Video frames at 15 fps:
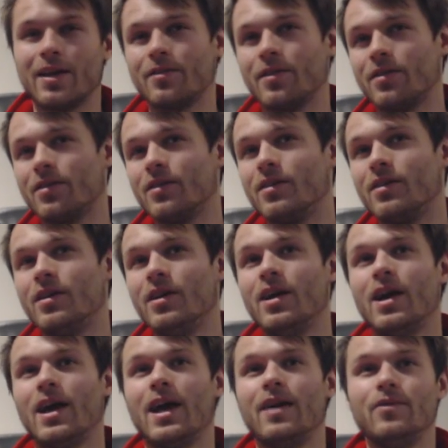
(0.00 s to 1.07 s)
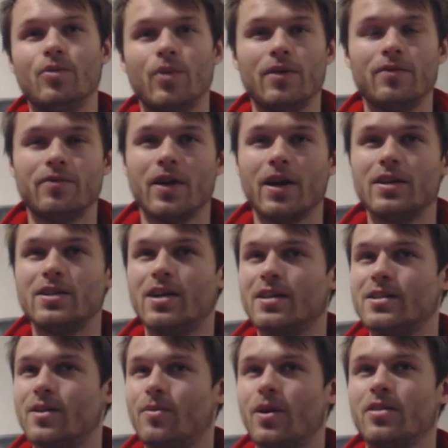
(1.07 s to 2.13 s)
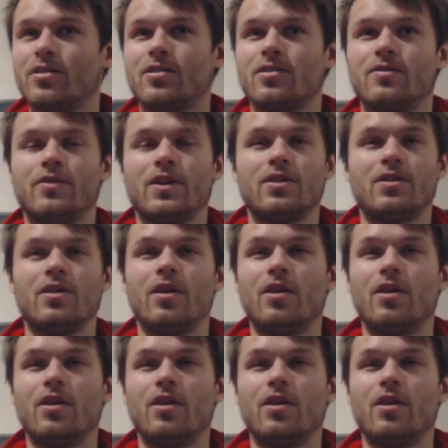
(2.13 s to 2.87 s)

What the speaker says: I thought the heavyweight fight, Deontay Wilder,